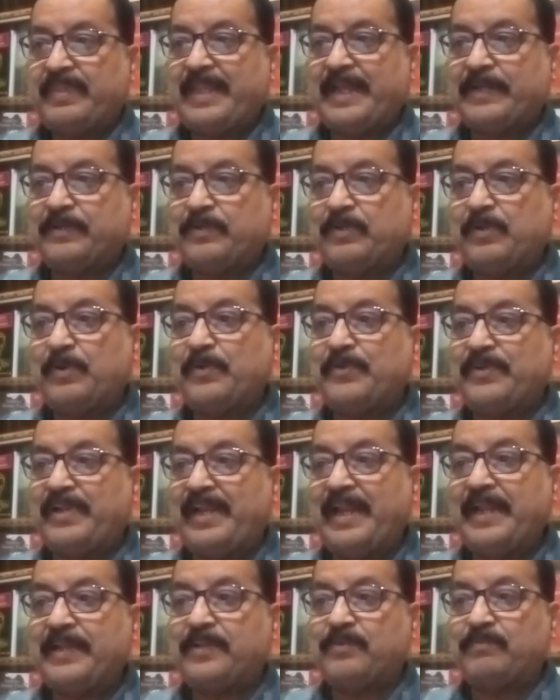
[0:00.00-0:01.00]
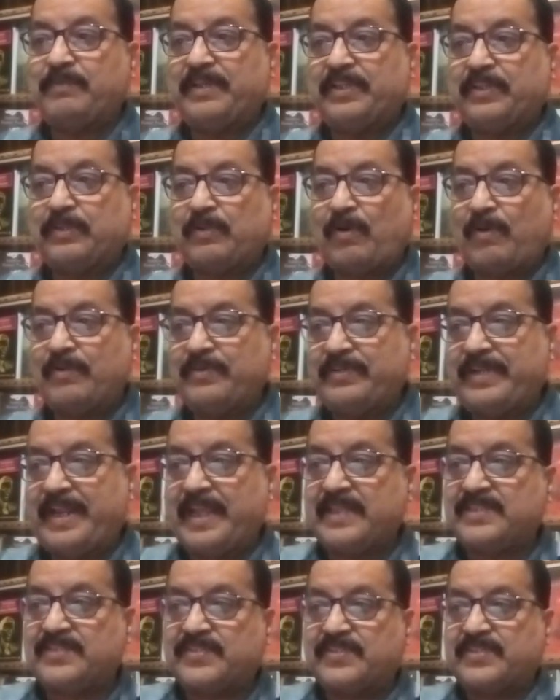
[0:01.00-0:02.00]
correlate with
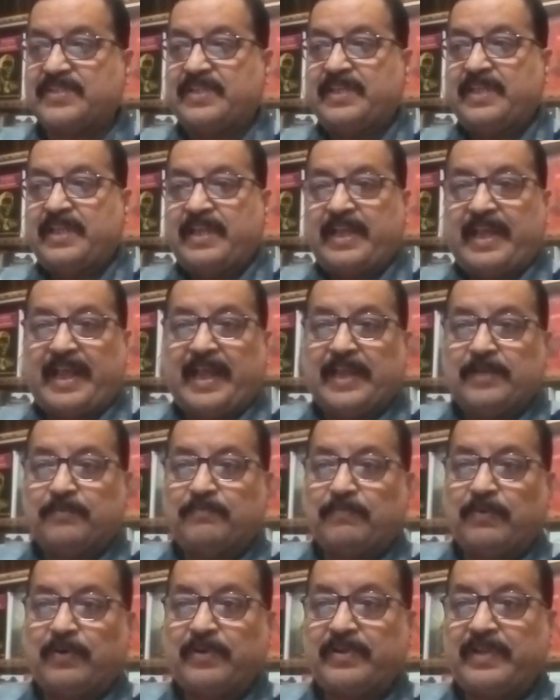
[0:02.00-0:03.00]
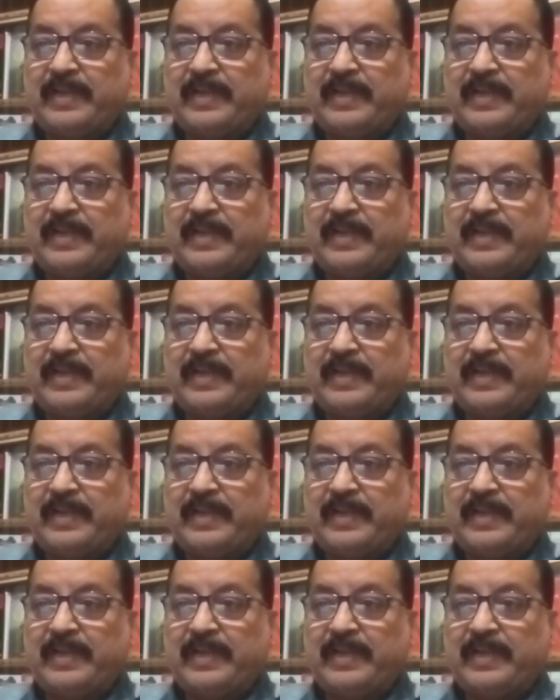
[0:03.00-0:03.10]
contexts and for